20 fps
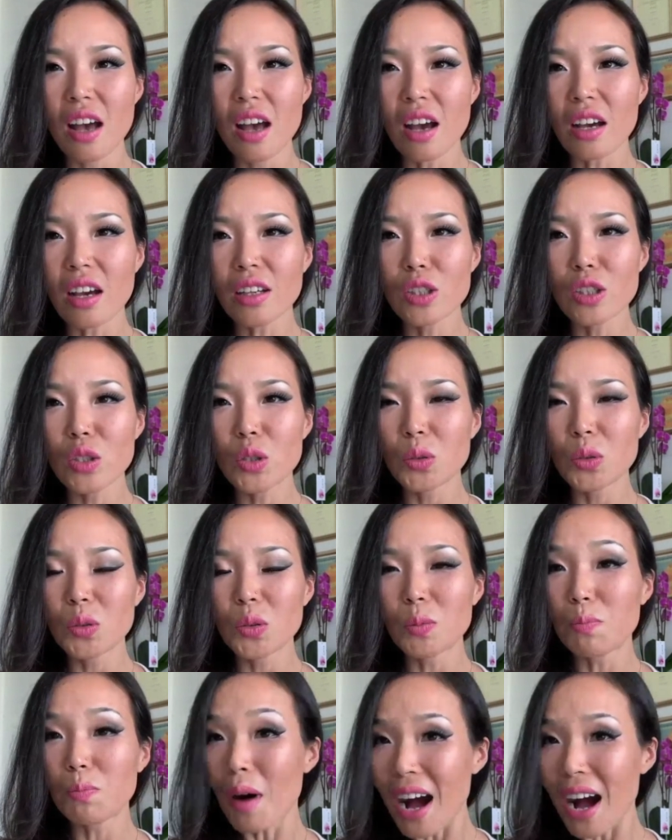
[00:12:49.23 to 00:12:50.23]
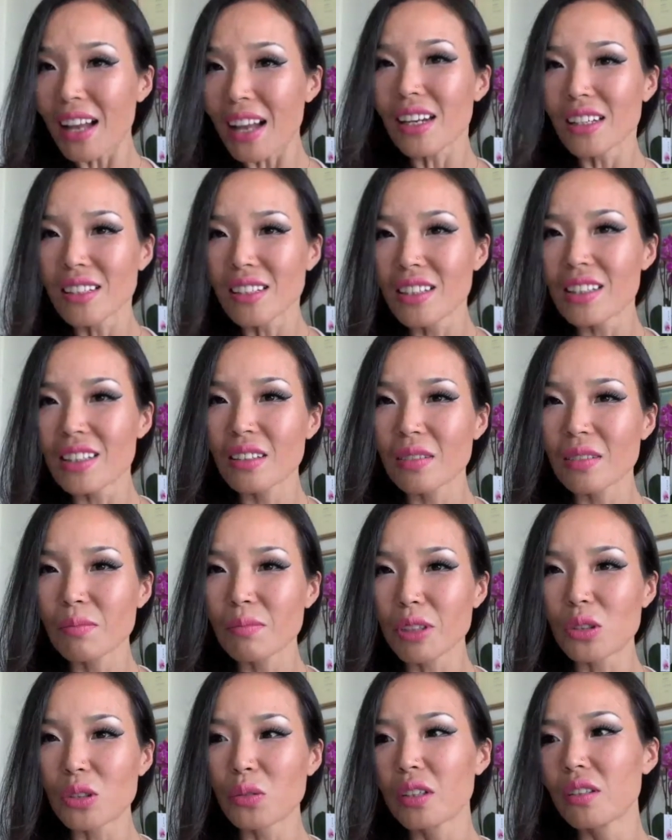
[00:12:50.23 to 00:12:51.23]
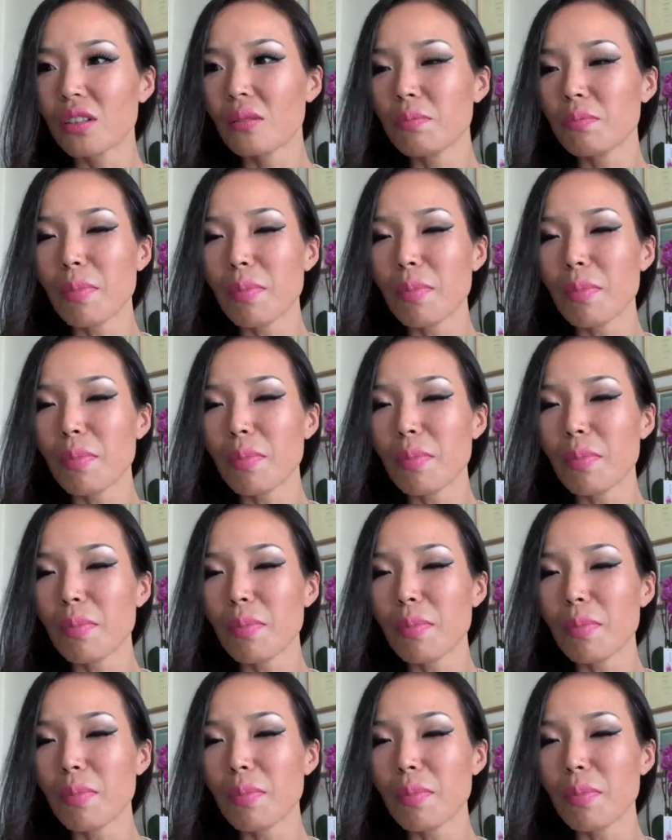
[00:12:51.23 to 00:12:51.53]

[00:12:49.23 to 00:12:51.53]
and to balance between the